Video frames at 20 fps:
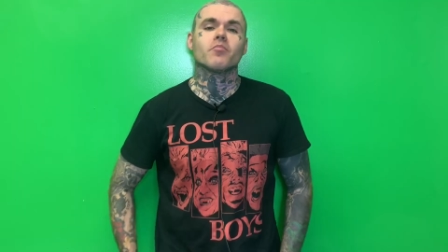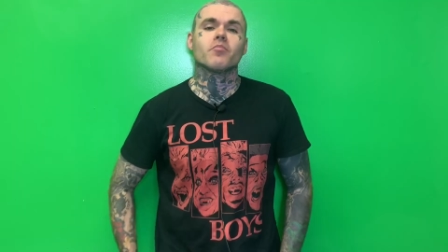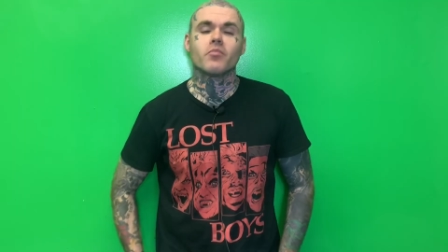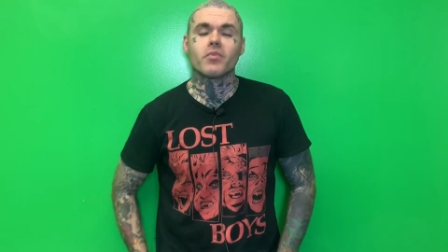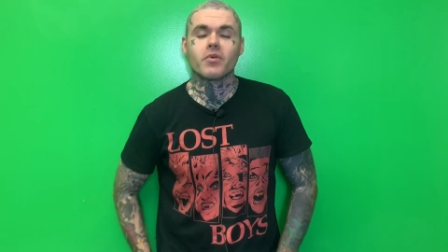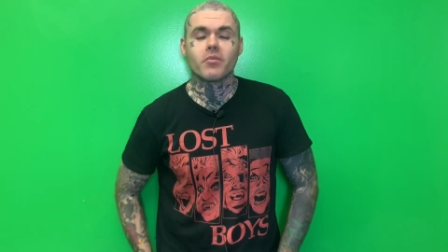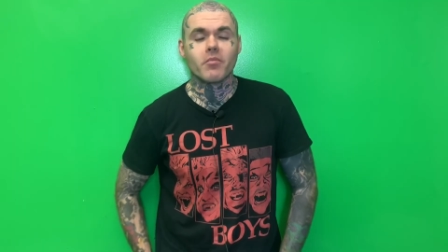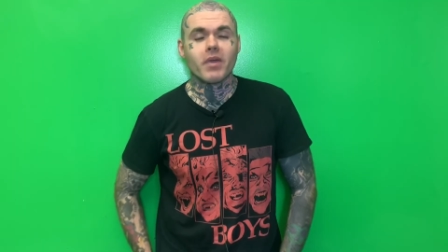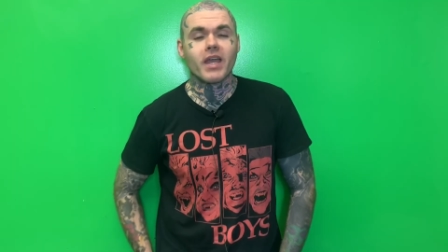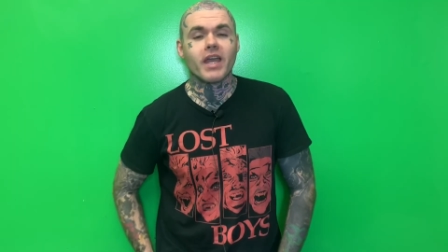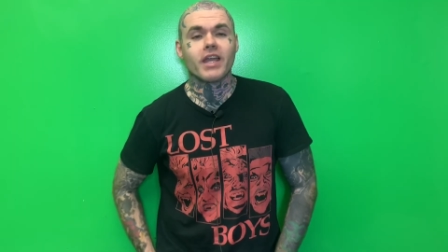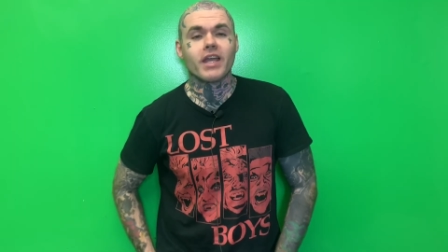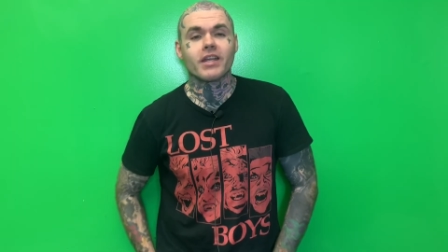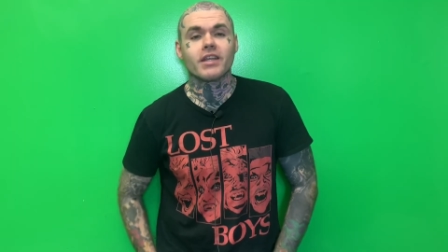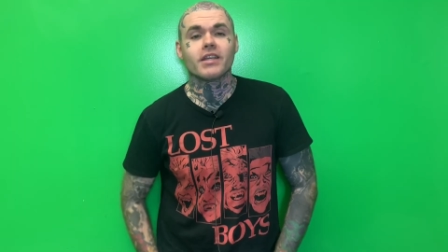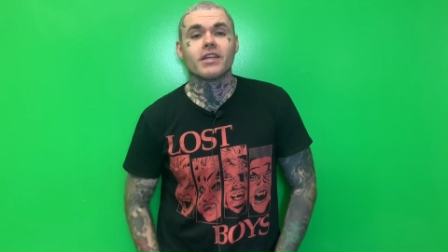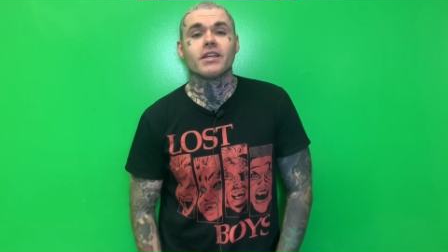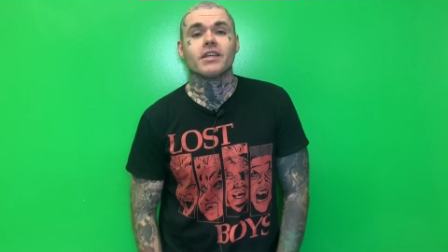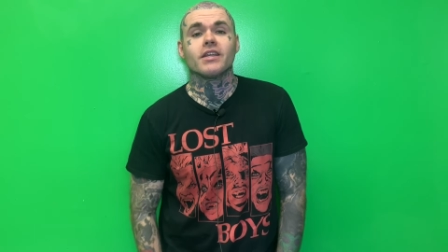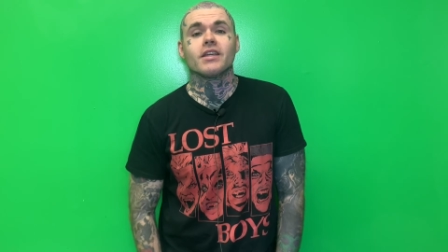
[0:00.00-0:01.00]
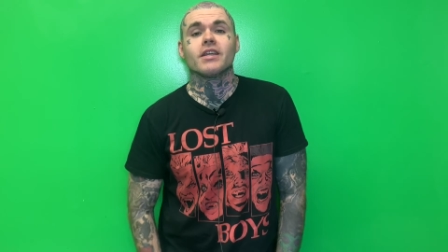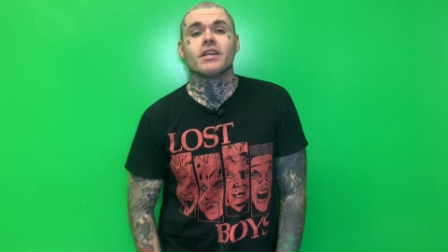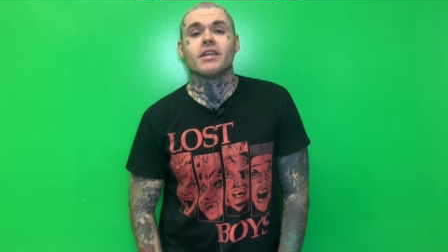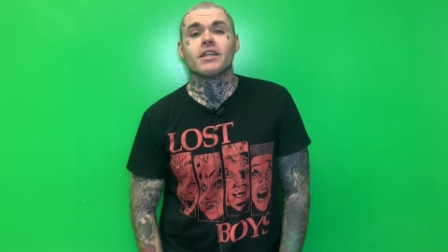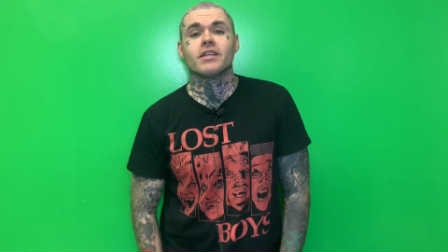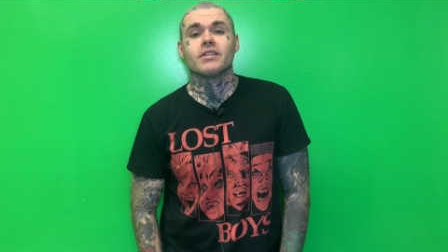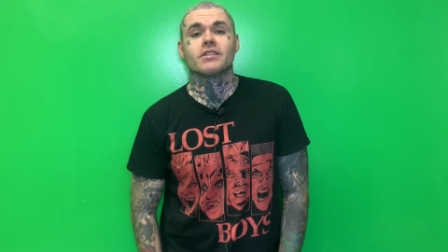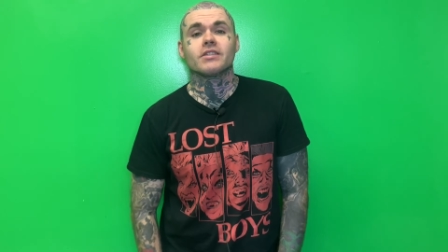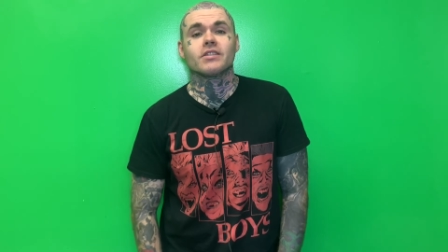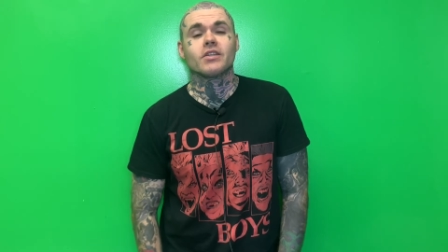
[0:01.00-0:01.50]
but man,
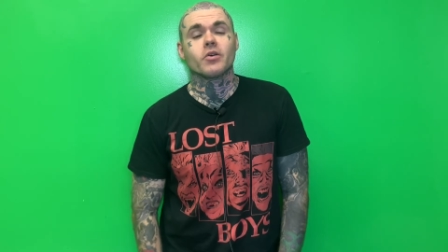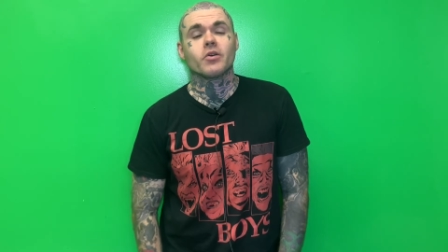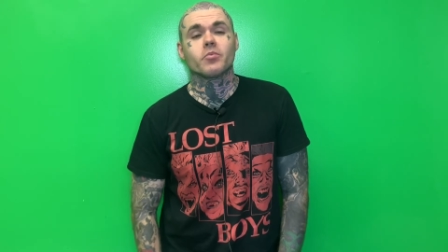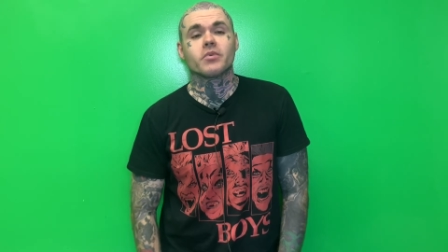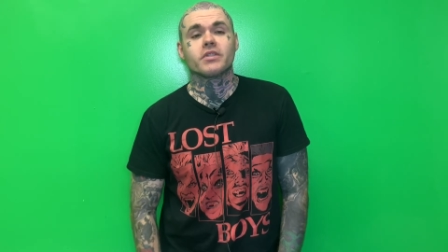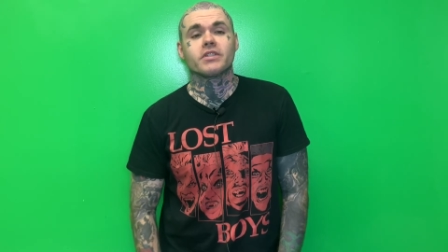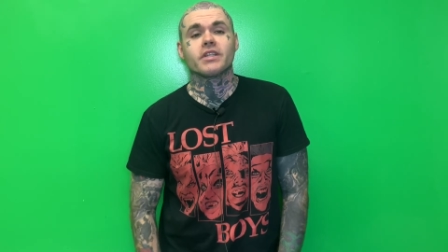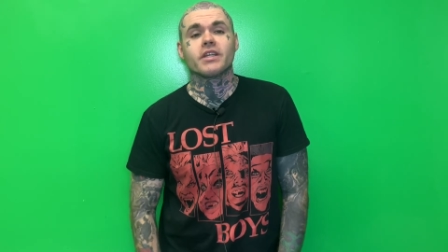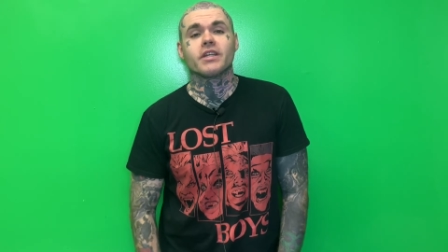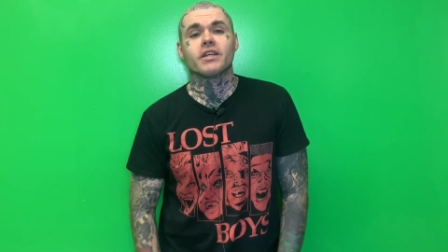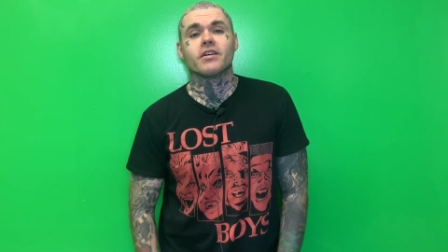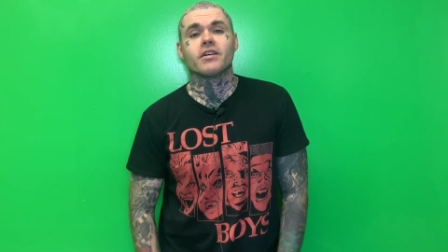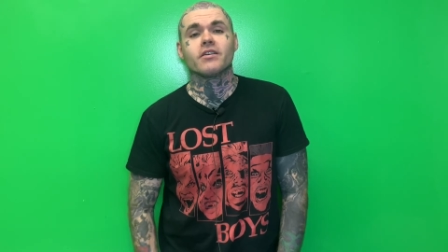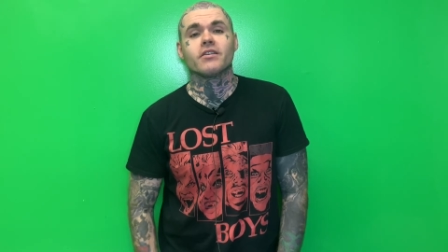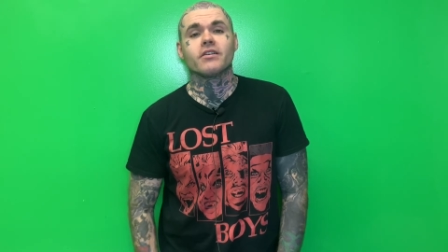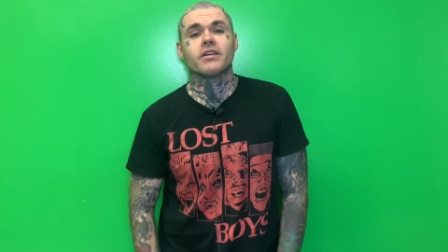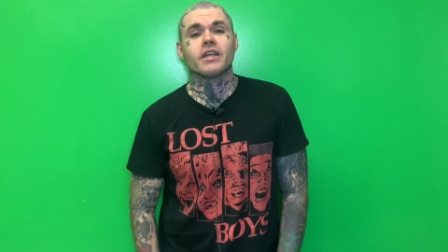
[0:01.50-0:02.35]
it's dope as hell,